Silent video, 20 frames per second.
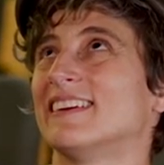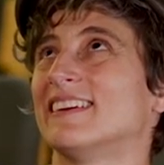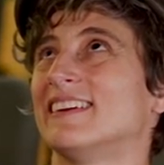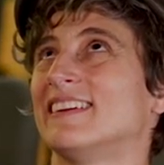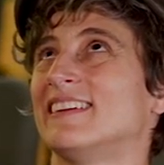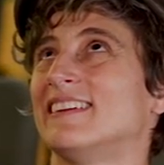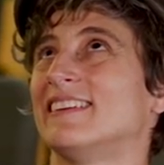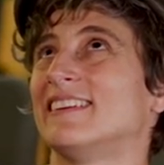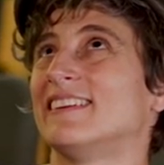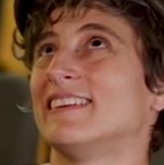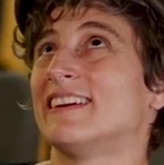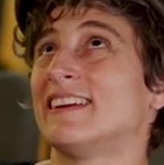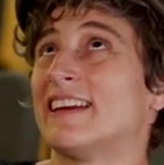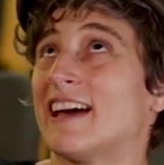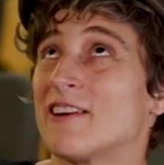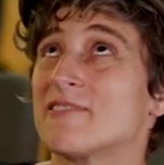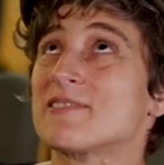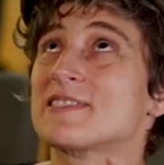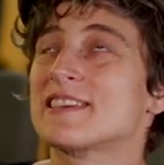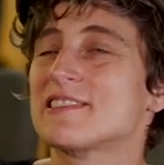In
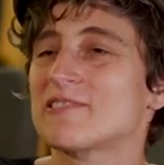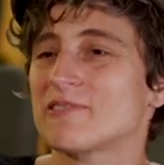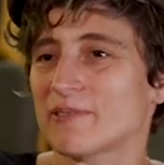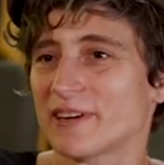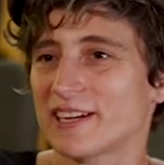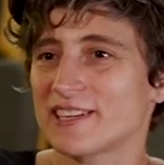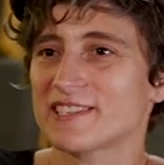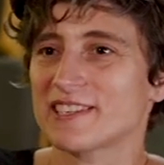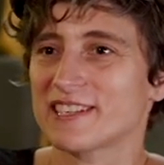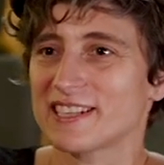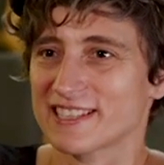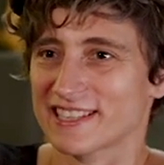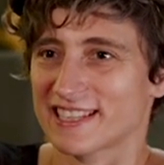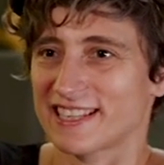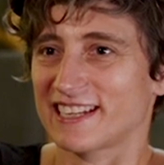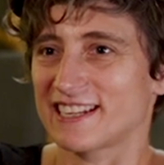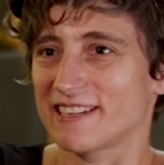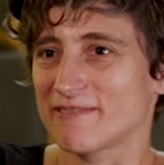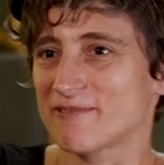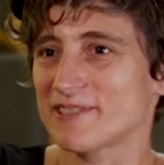our situation is
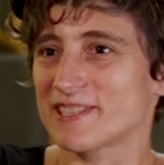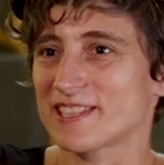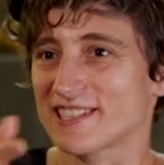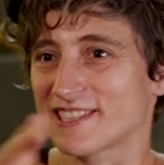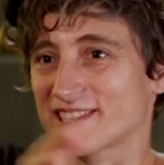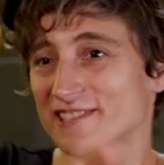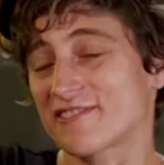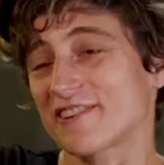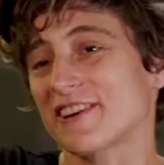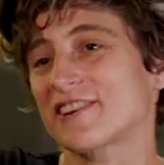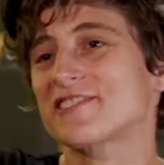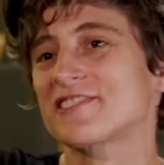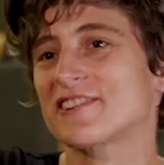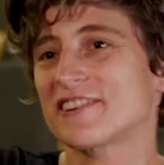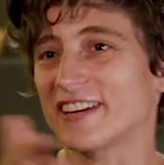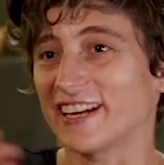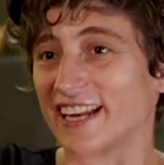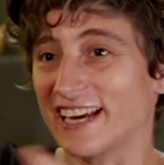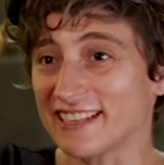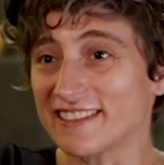that it was a
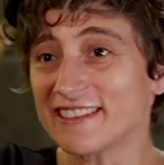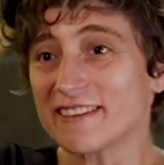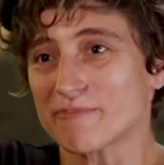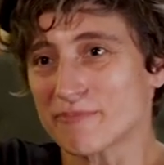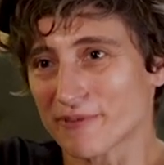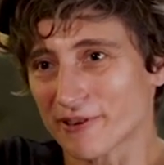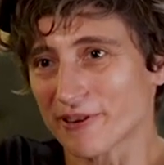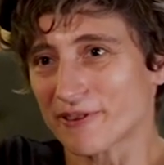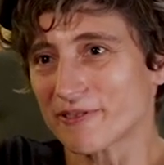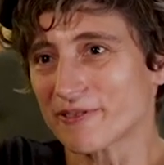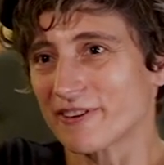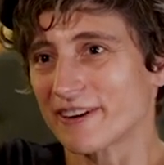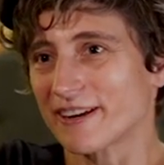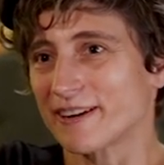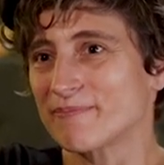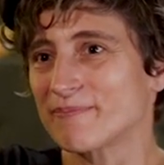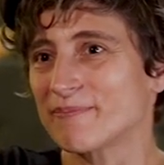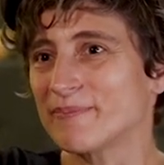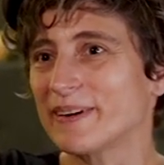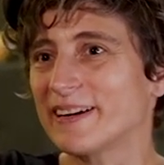structural and a
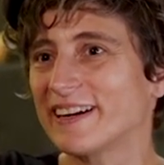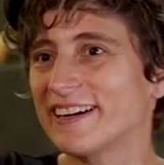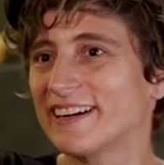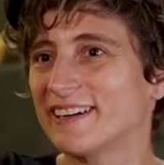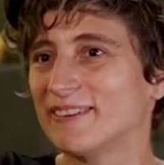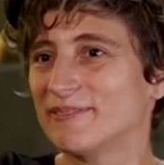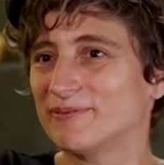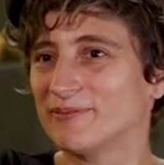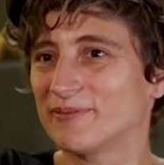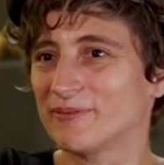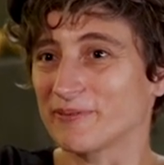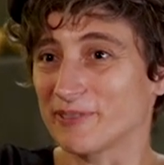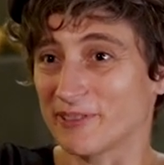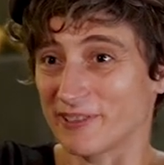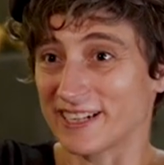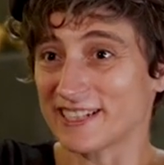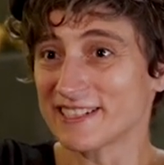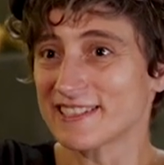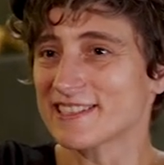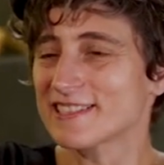program
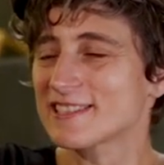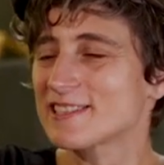grant.